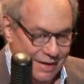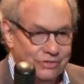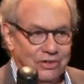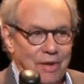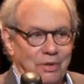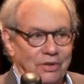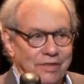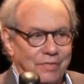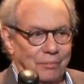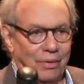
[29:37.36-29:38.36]
It's
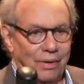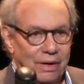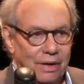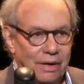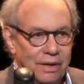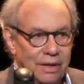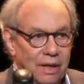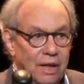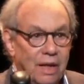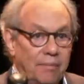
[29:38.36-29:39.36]
unbelievable.
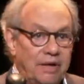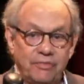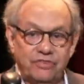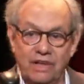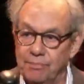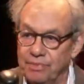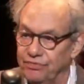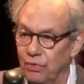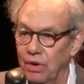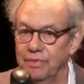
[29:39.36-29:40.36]
I mean, I've said it
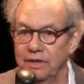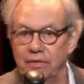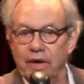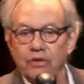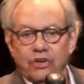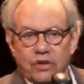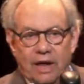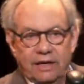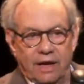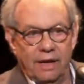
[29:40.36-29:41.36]
before, but here's a good
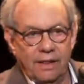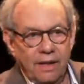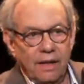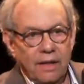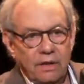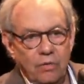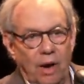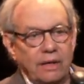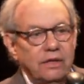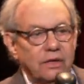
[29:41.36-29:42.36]
idea. You
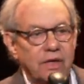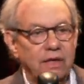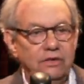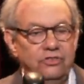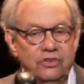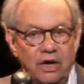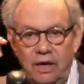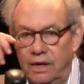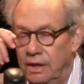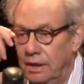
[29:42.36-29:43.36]
want your kids
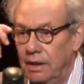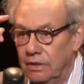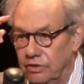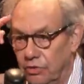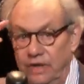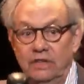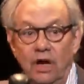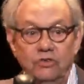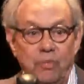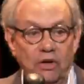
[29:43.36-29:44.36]
to read
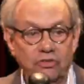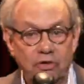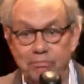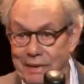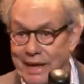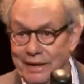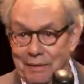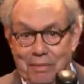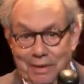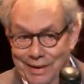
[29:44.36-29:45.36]
those books? Ban
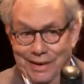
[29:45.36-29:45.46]
them.